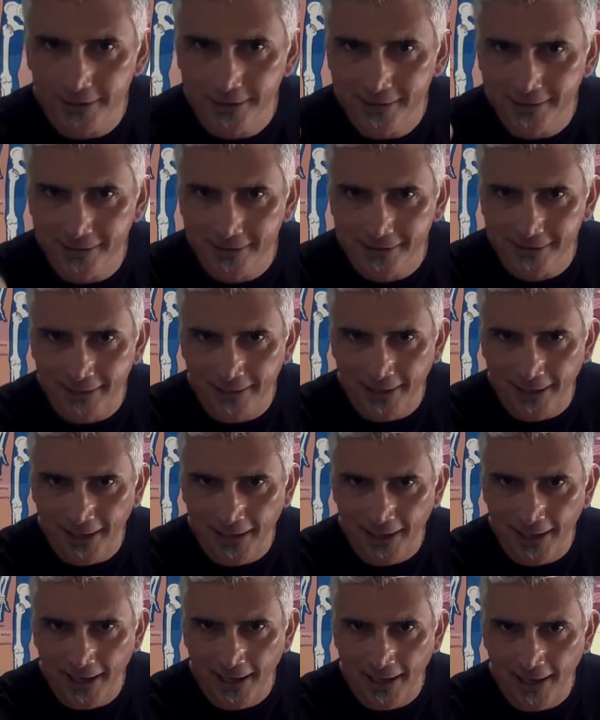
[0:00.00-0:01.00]

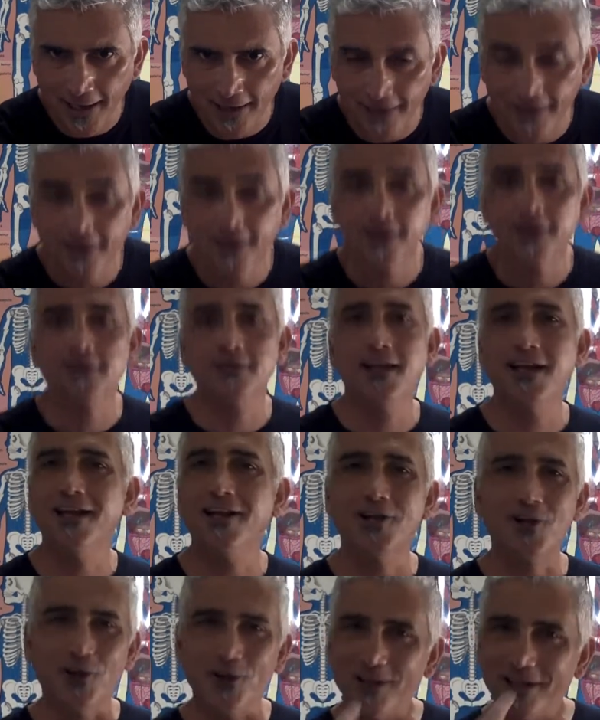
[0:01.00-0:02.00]
snack. Not a
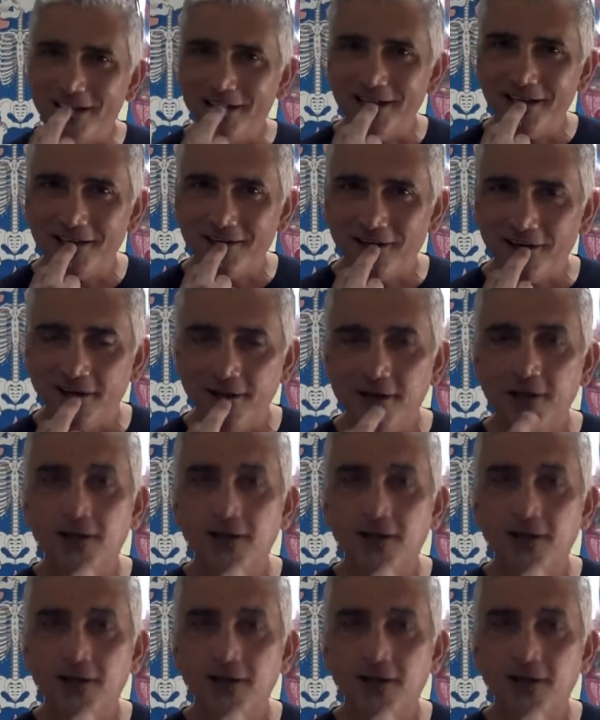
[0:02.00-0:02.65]
good here.